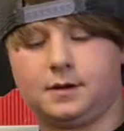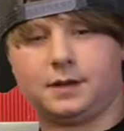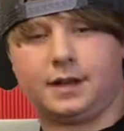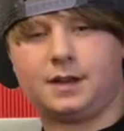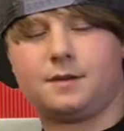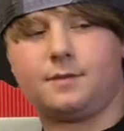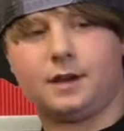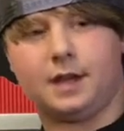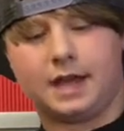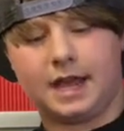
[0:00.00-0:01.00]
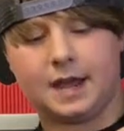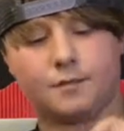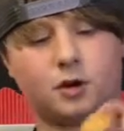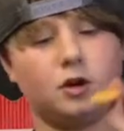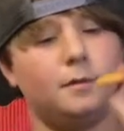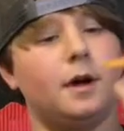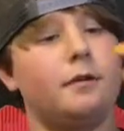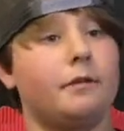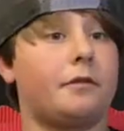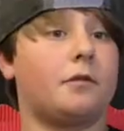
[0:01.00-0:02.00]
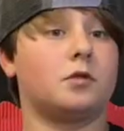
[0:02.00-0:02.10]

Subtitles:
look like mini hamburger buns,